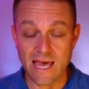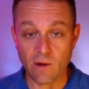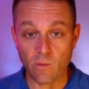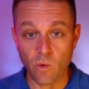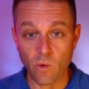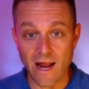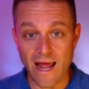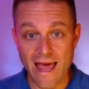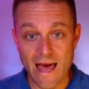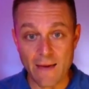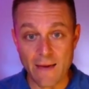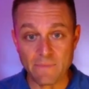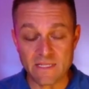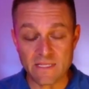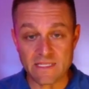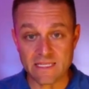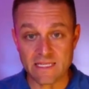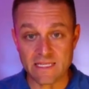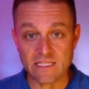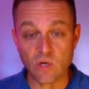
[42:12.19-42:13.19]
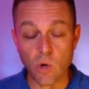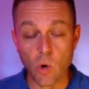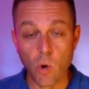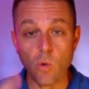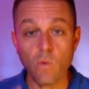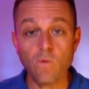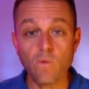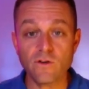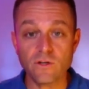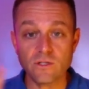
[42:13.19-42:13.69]
And what happens is
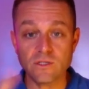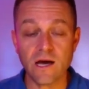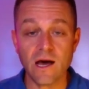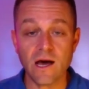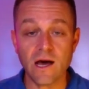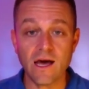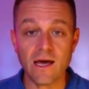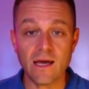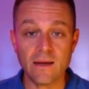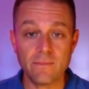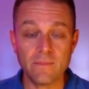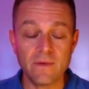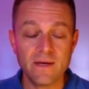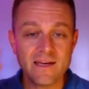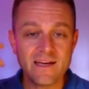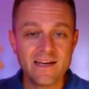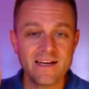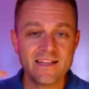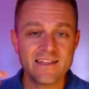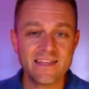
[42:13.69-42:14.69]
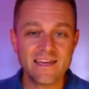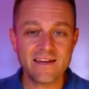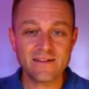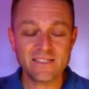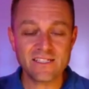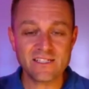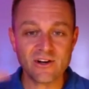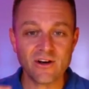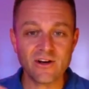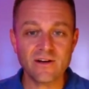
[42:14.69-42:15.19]
over time, they
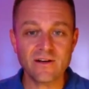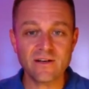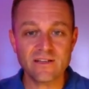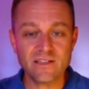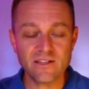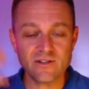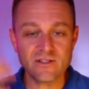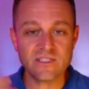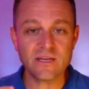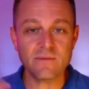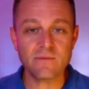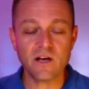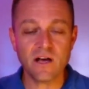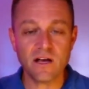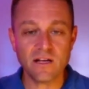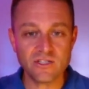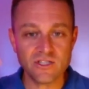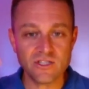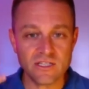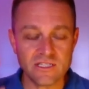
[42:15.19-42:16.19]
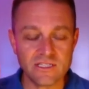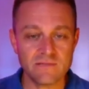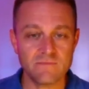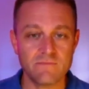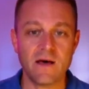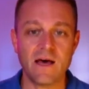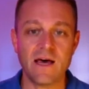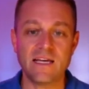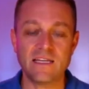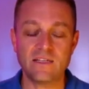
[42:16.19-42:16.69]
start their subconscious
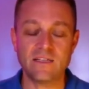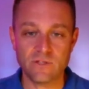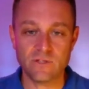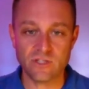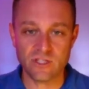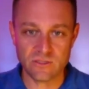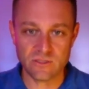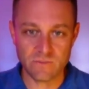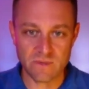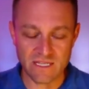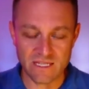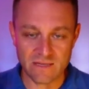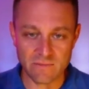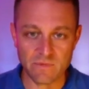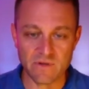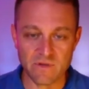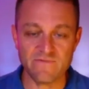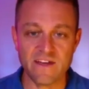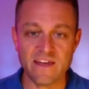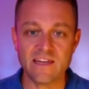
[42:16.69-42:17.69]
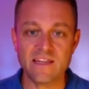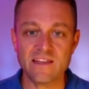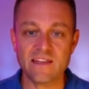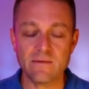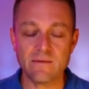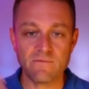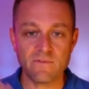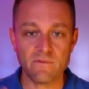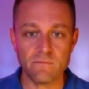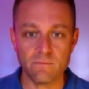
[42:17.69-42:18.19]
mind, which has been preventing
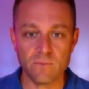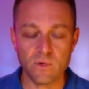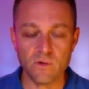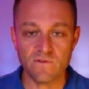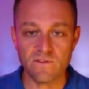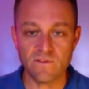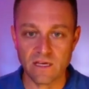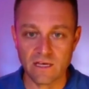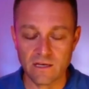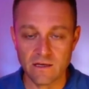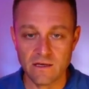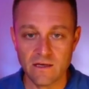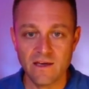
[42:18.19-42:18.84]
them from moving,